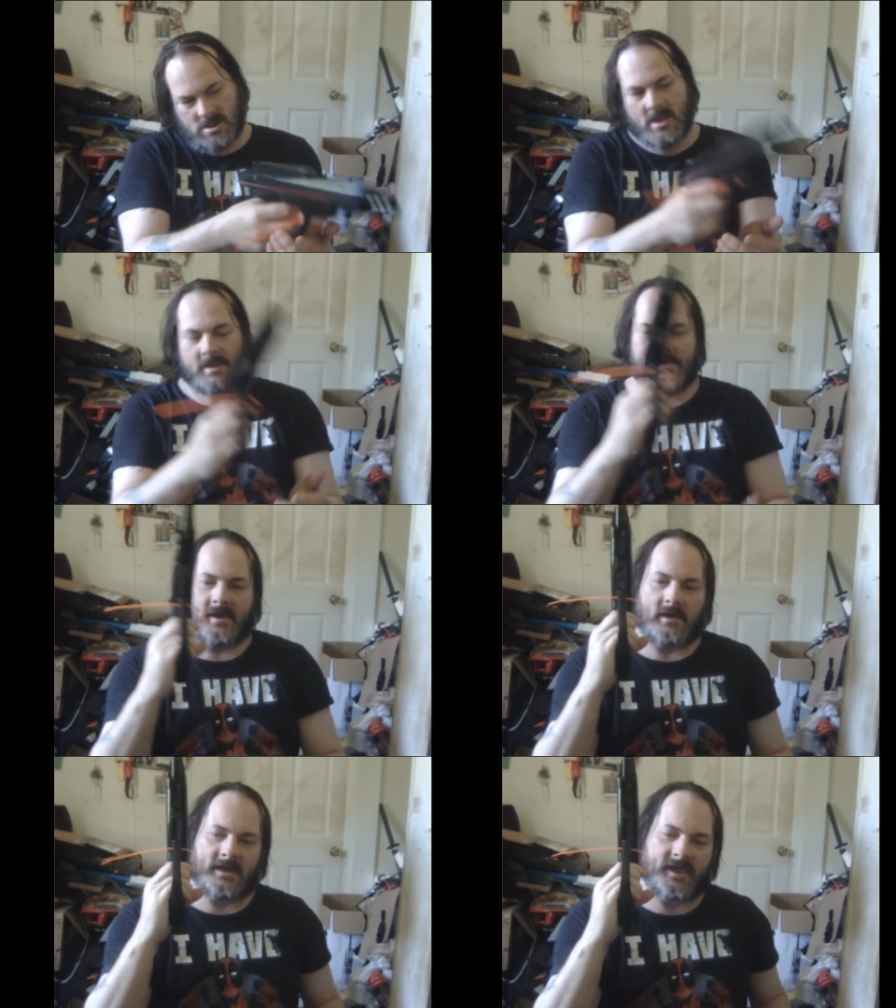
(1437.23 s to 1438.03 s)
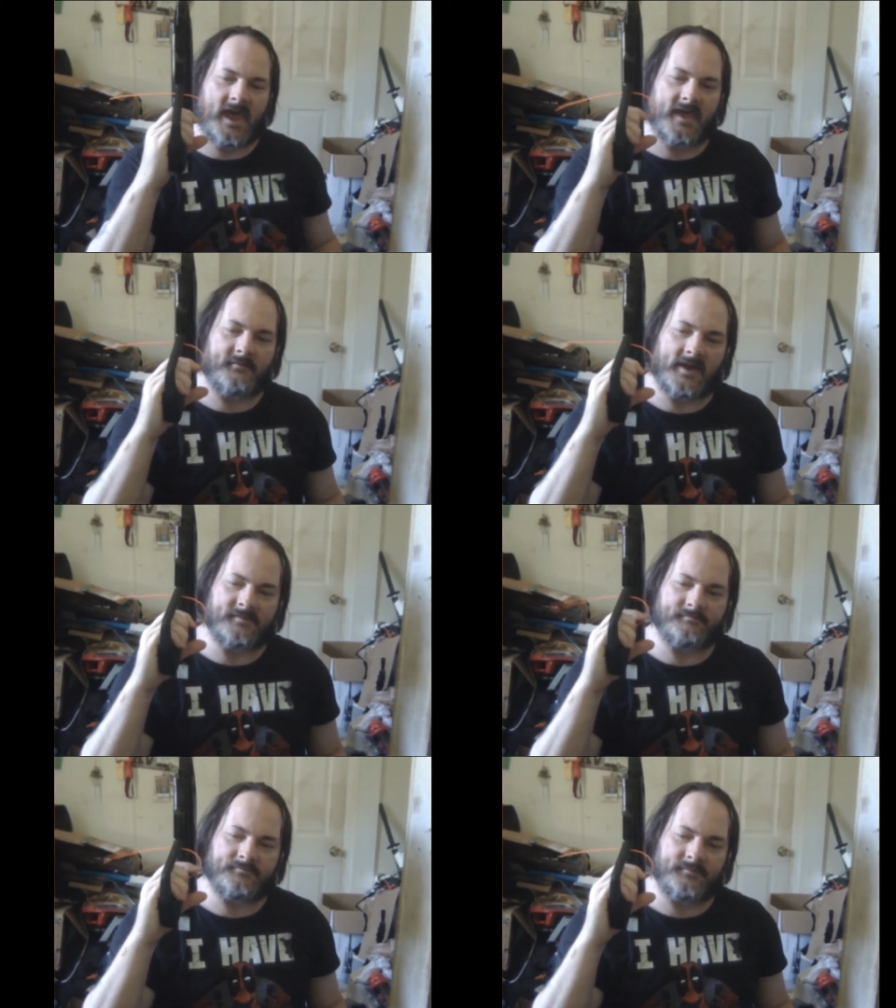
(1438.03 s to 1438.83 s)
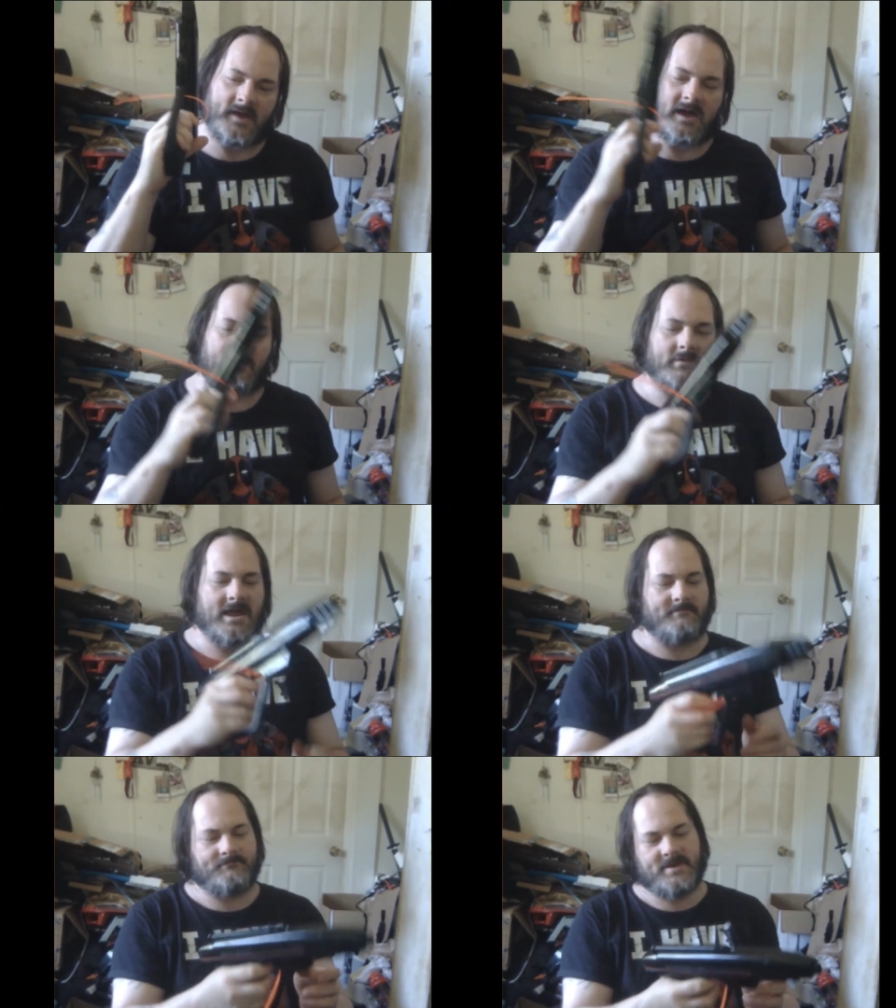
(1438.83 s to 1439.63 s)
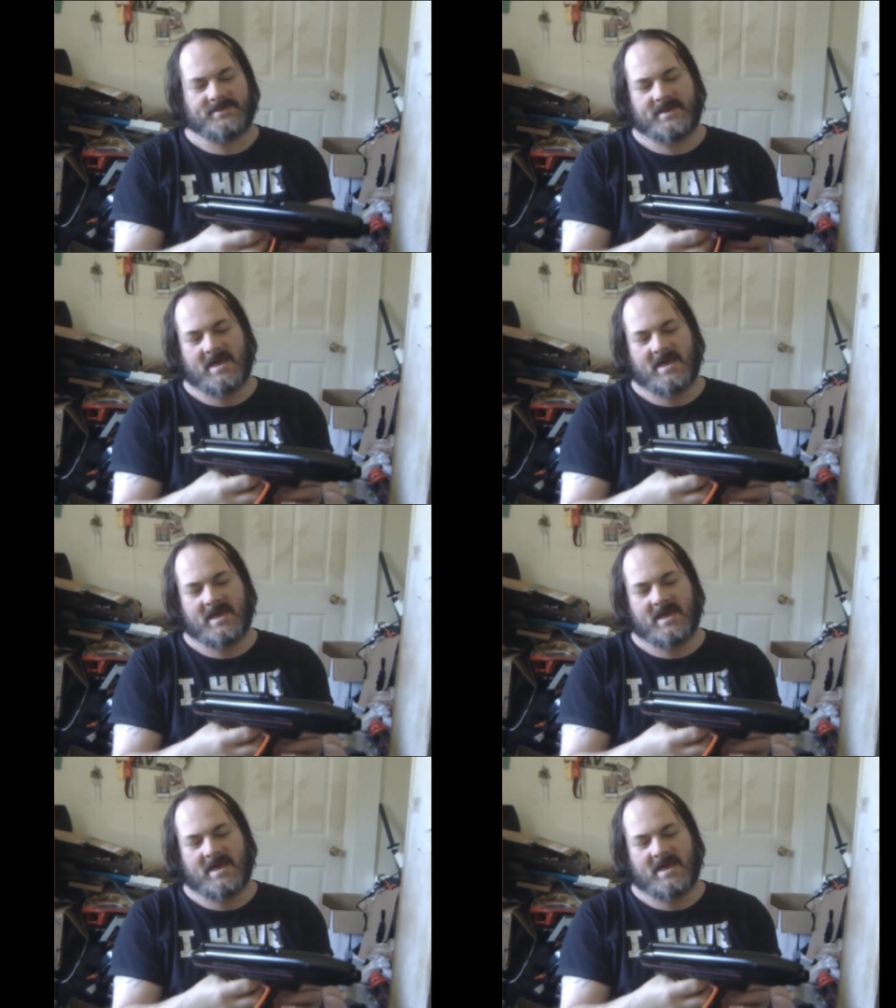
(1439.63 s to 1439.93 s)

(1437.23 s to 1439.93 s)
Yeah, when I picked it up